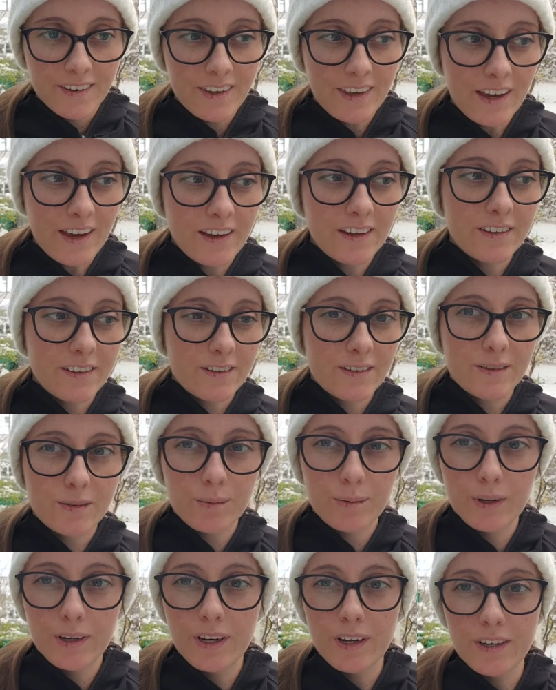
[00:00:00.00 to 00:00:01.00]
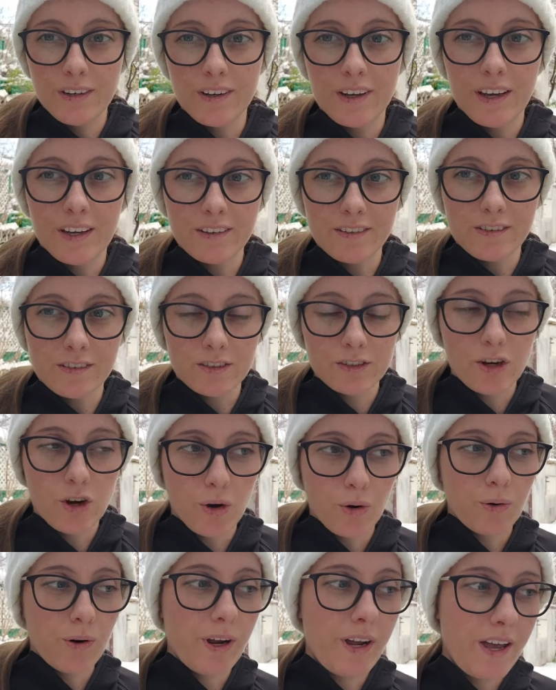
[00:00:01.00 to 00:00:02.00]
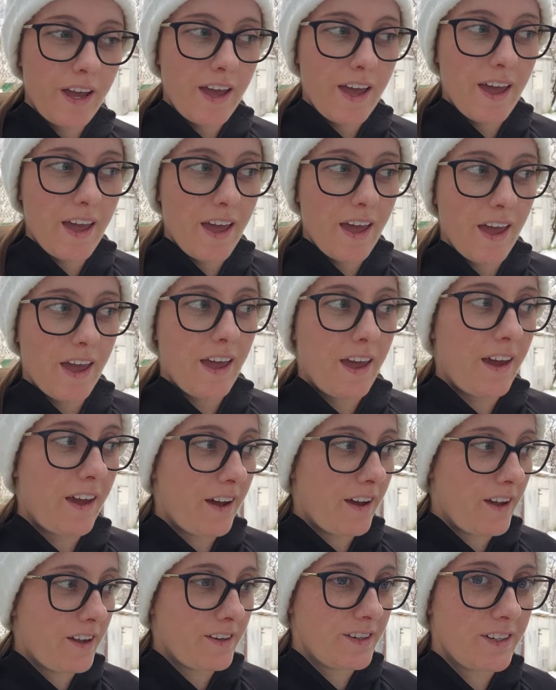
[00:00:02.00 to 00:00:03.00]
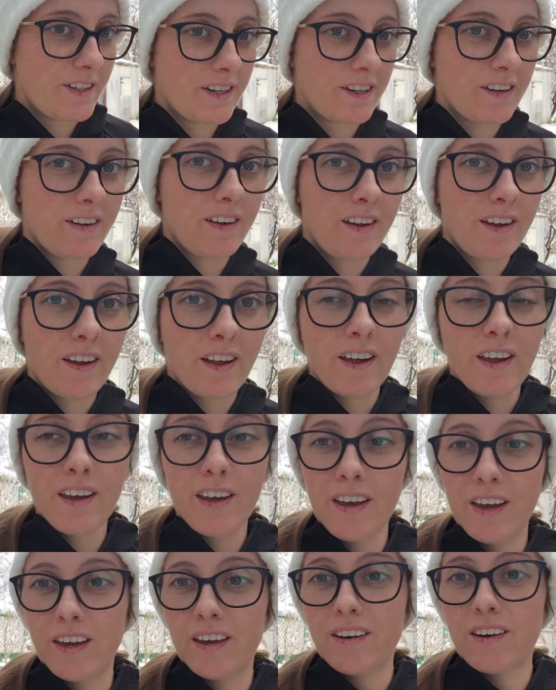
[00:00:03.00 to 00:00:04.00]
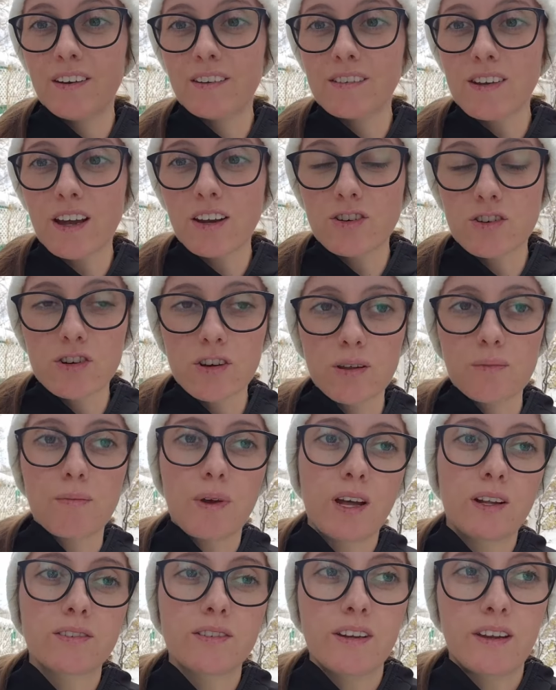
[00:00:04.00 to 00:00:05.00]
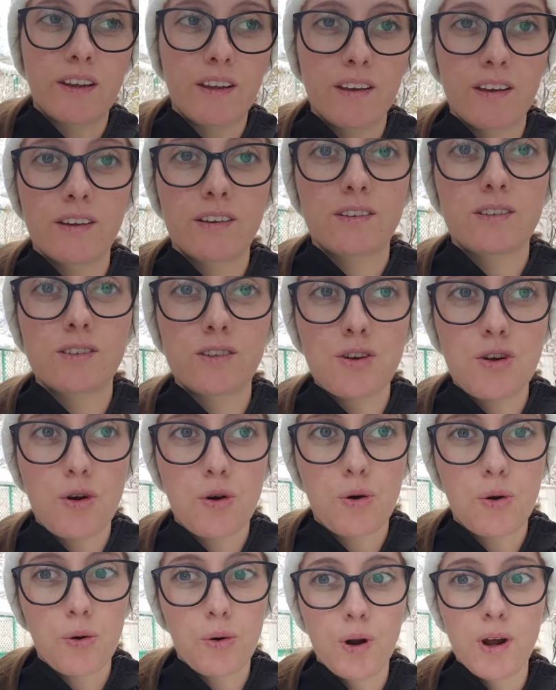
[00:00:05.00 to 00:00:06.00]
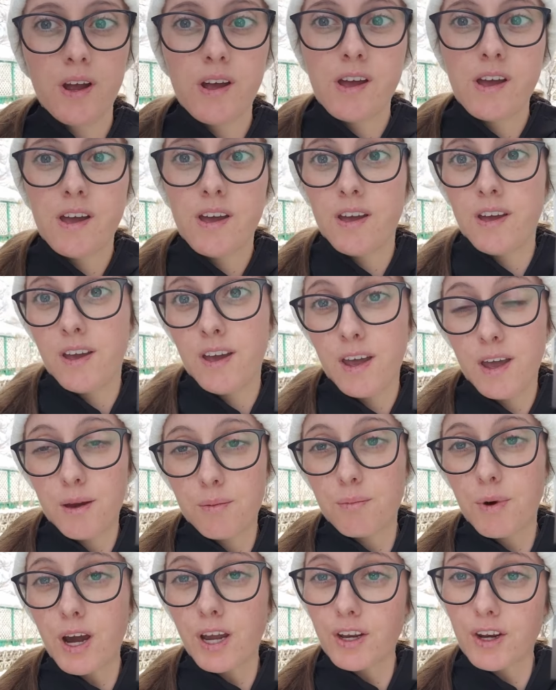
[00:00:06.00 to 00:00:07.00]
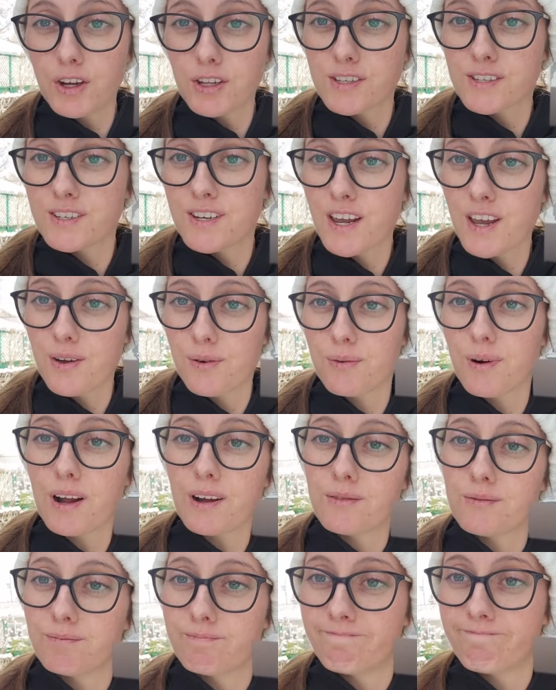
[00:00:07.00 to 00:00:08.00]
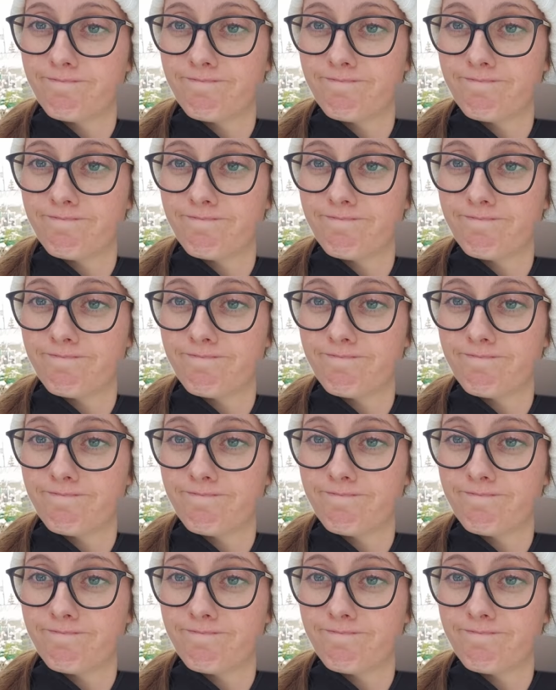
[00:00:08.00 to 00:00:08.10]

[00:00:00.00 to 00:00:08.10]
Yes, we did get snow and it is actually melting, so it might not stay around.